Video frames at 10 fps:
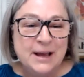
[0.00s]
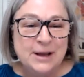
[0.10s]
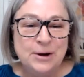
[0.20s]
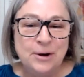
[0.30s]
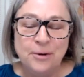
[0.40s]

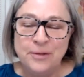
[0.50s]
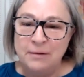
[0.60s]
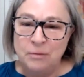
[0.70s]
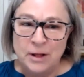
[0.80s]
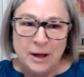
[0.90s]
You know,
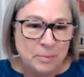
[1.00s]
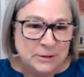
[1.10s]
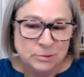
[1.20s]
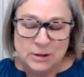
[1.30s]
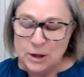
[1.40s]
that will help
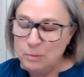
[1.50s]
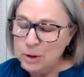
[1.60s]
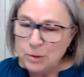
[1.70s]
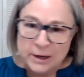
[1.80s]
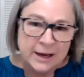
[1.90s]
us with
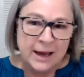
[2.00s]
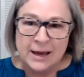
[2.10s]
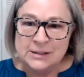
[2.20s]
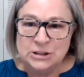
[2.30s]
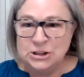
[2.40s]

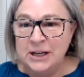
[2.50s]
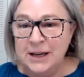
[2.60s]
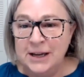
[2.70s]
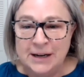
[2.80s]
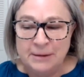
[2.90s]

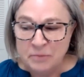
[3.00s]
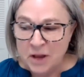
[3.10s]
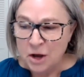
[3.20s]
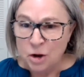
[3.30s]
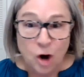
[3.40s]
communication and
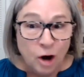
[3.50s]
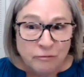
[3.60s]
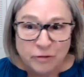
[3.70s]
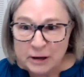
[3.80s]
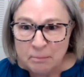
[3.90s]

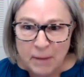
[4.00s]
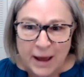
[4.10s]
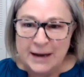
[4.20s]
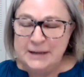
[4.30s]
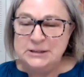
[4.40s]
conflict
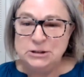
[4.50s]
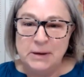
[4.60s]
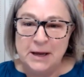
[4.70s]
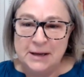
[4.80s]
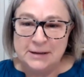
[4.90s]

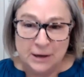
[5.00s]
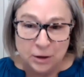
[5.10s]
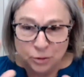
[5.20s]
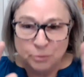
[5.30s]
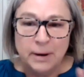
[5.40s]
management and
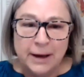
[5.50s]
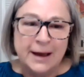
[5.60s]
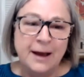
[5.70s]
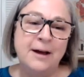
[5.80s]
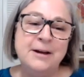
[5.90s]

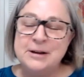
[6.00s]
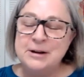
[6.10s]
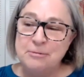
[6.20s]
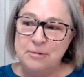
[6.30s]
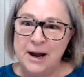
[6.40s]
kumbaya,
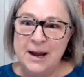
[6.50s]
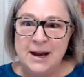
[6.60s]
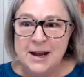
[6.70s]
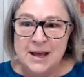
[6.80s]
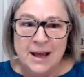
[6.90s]
right?